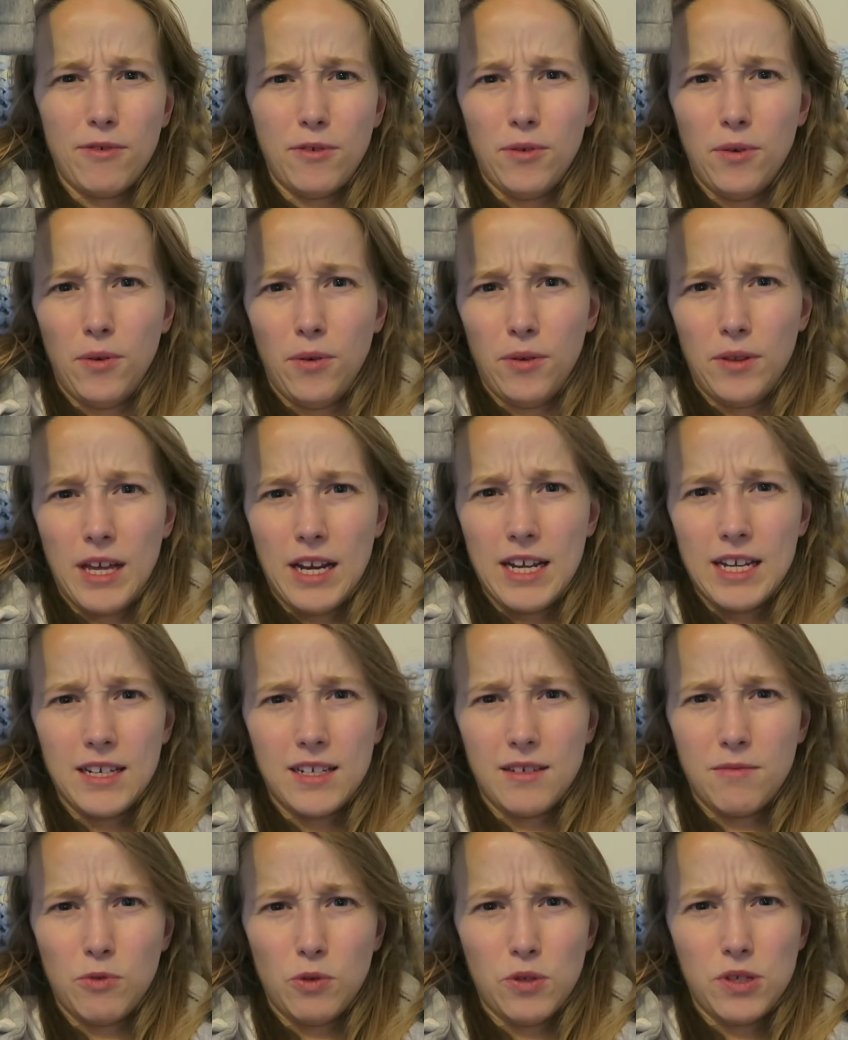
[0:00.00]
or they
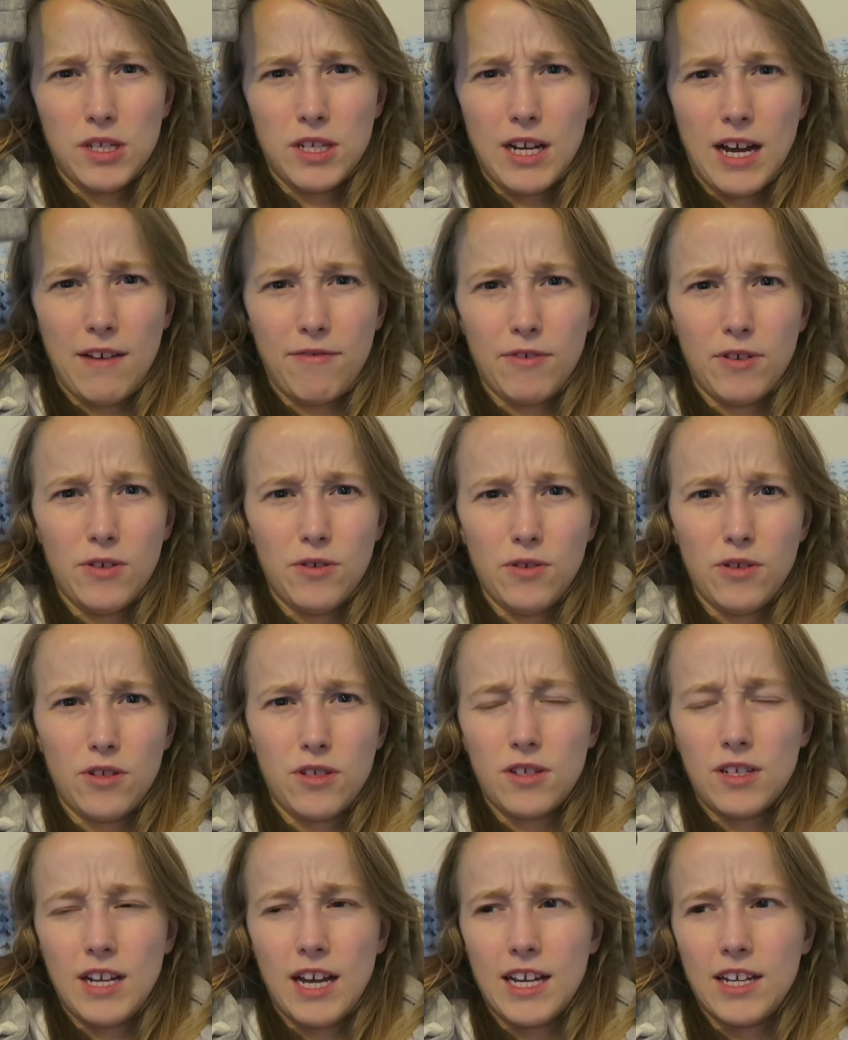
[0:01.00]
needed more staff at another
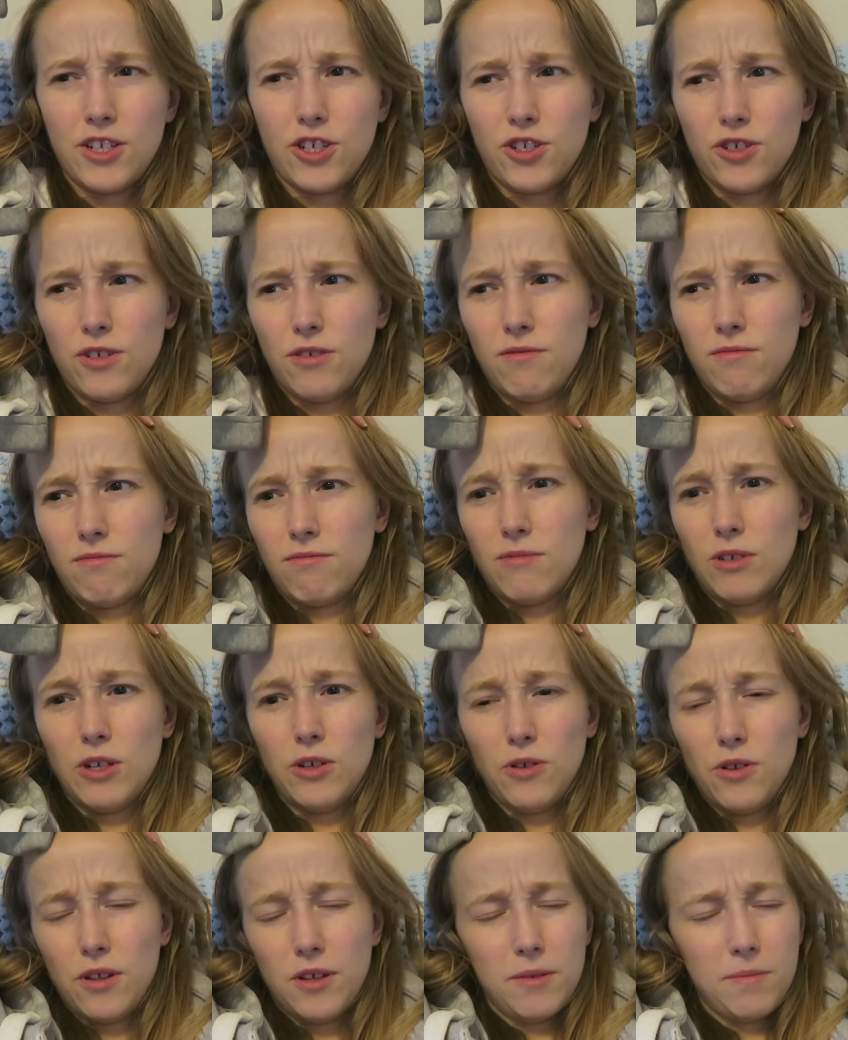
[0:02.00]
station,
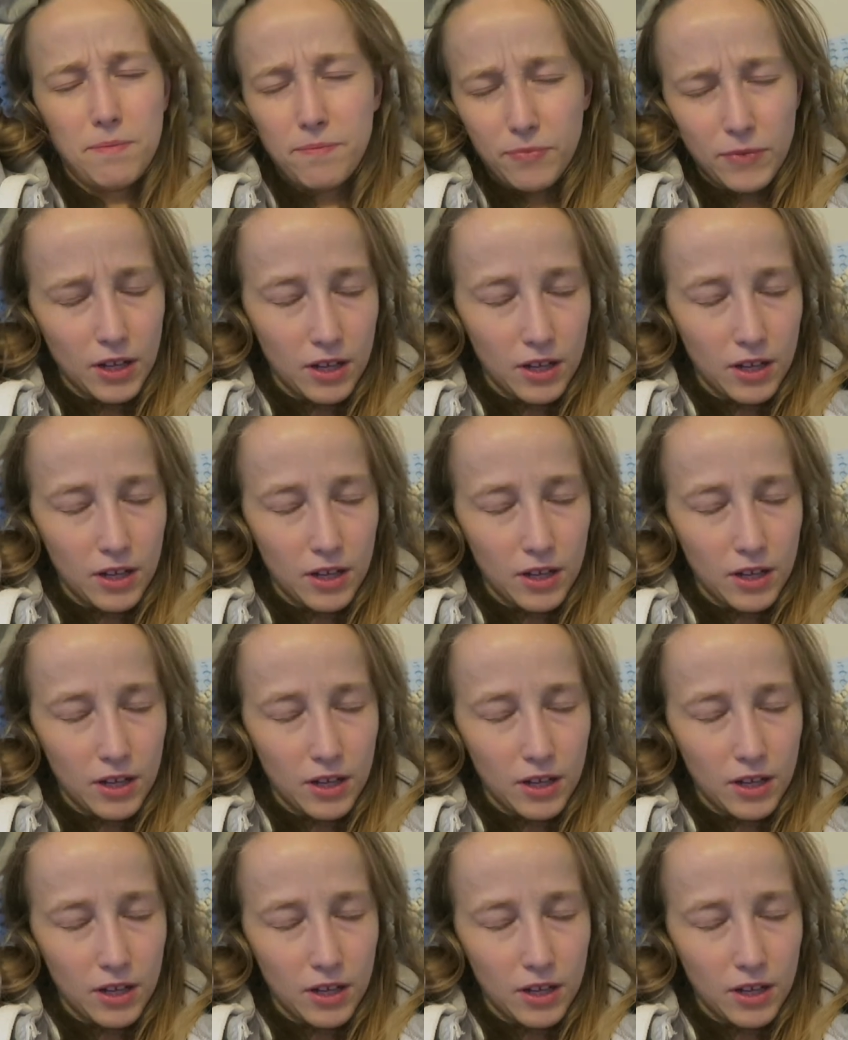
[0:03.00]
another